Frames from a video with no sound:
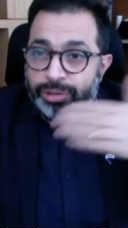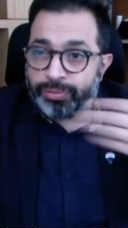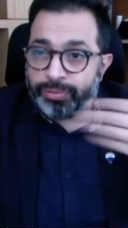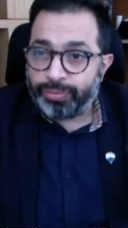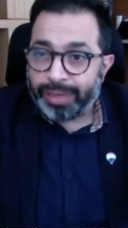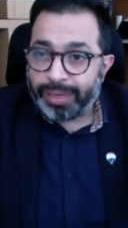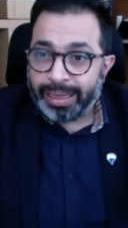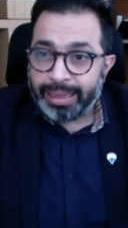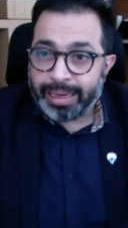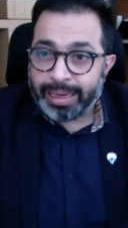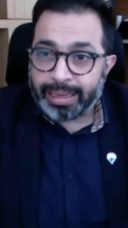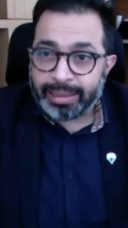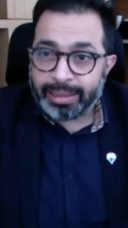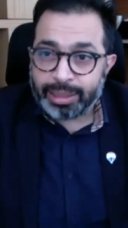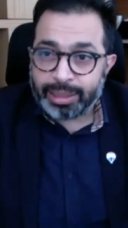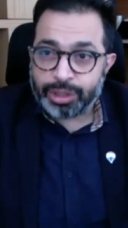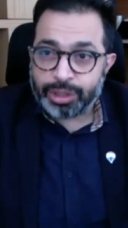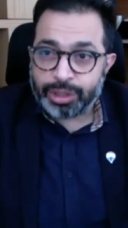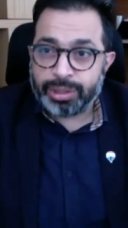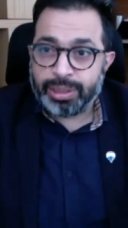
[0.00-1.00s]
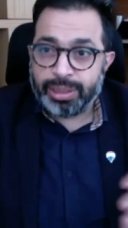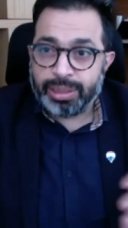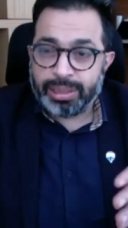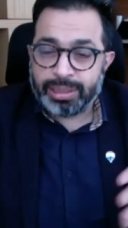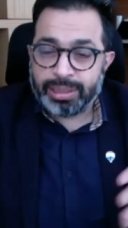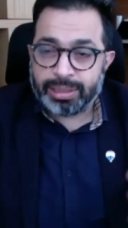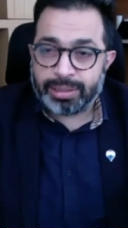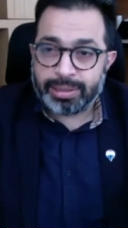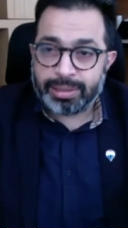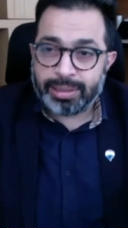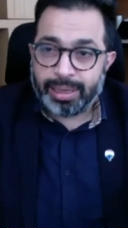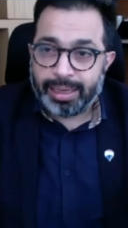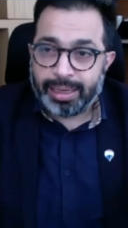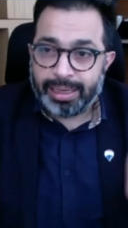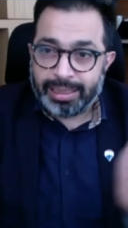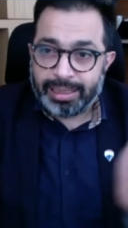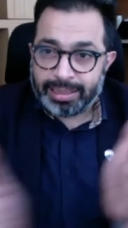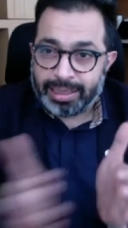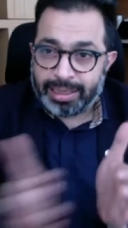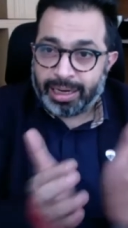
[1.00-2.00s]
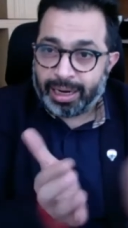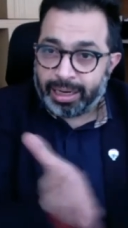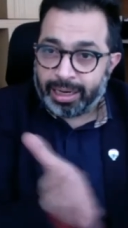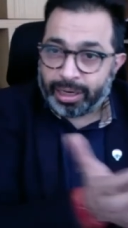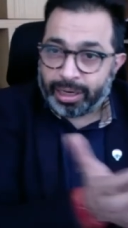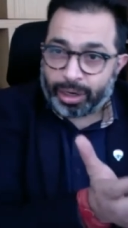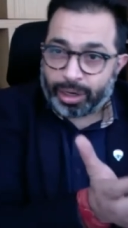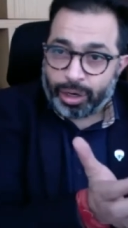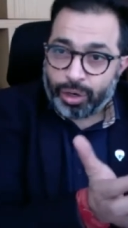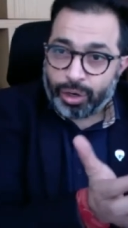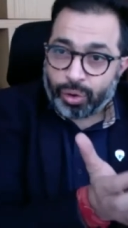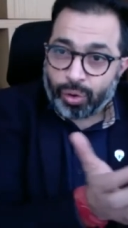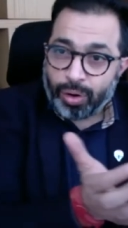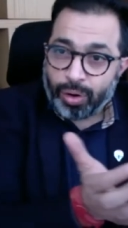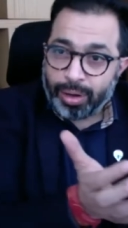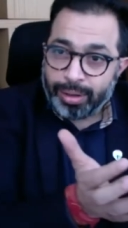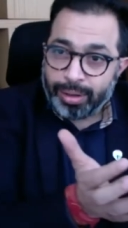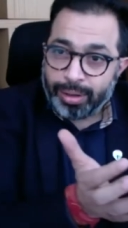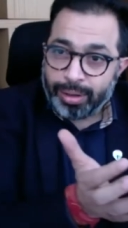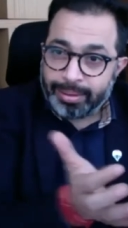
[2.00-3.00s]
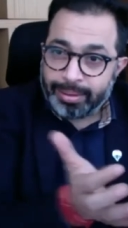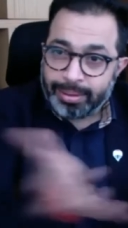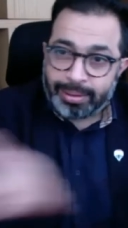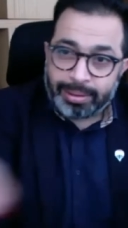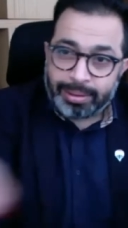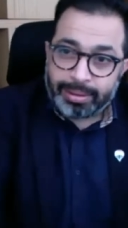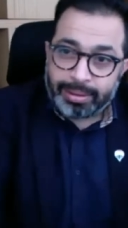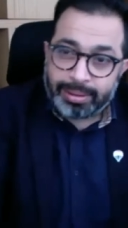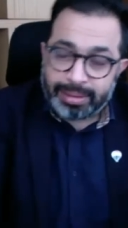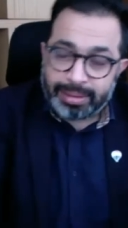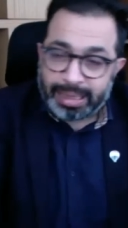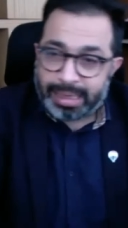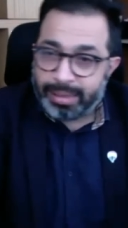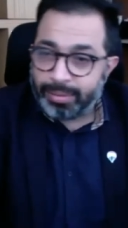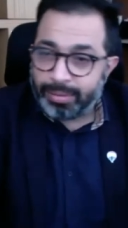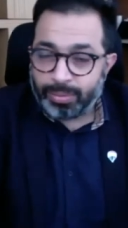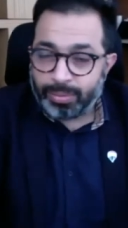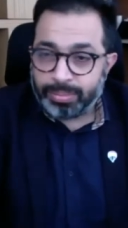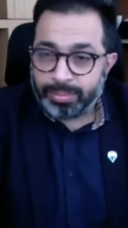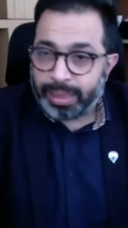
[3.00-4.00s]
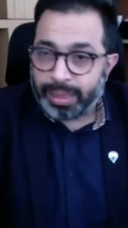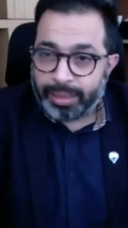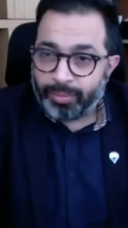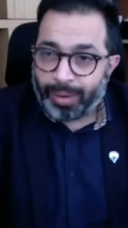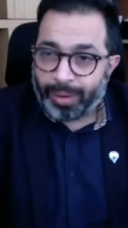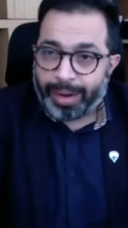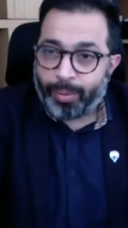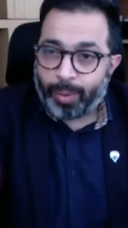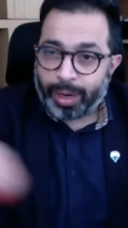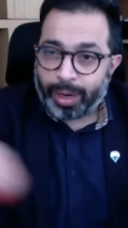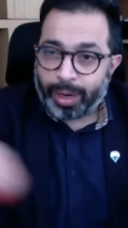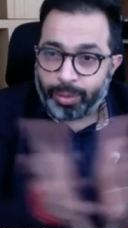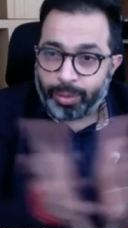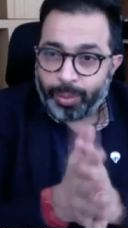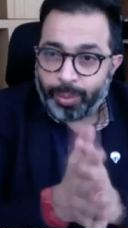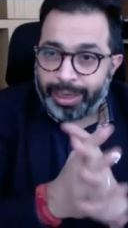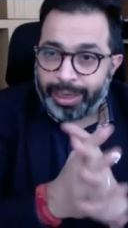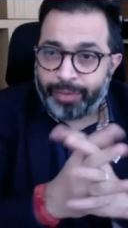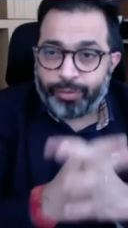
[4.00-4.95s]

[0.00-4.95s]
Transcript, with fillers: feel that this is is in under control, then then why what are you waiting